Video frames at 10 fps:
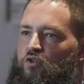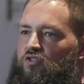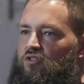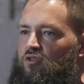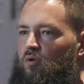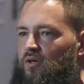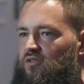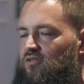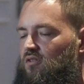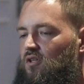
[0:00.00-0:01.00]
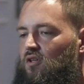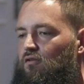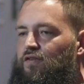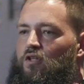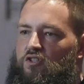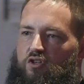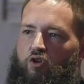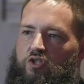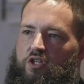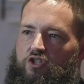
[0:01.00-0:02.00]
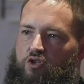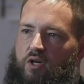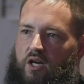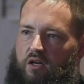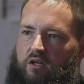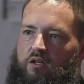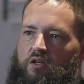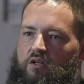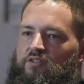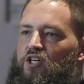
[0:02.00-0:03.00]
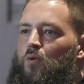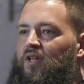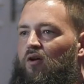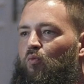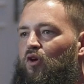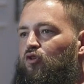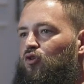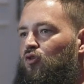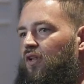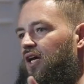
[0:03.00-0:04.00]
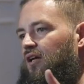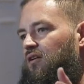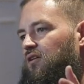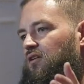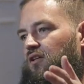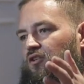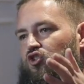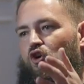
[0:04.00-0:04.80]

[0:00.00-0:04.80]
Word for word: versus always feeling salty because you got to deal with that realtor that is